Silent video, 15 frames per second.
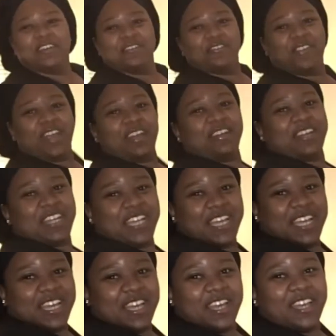
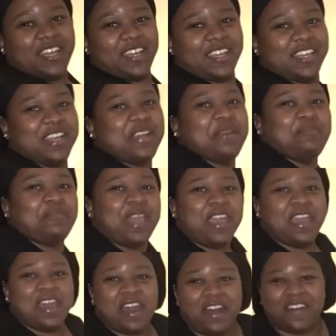Period.
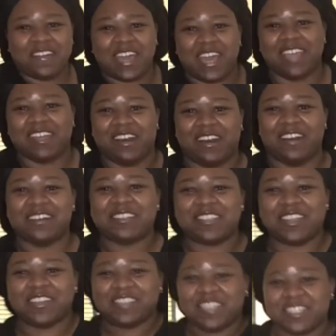Okay, y'all,
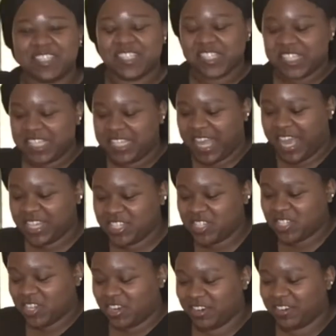so this is the next
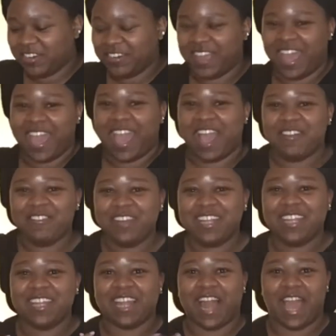shirt. Okay, I
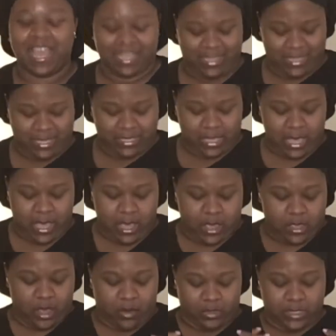really like the,
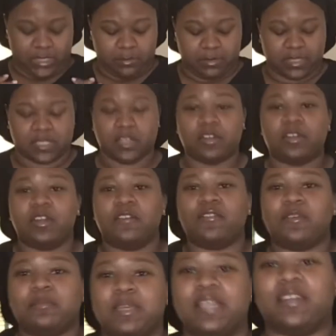y'all, it's the material
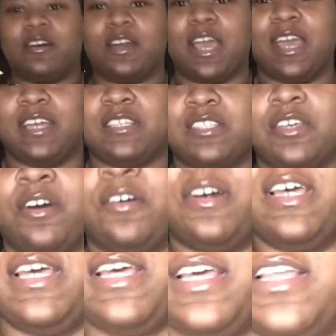for me. Okay, so
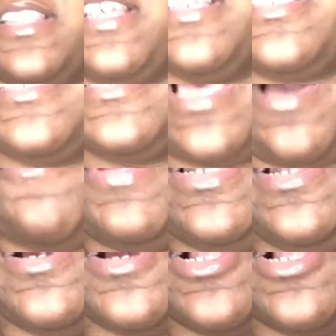this is how it looked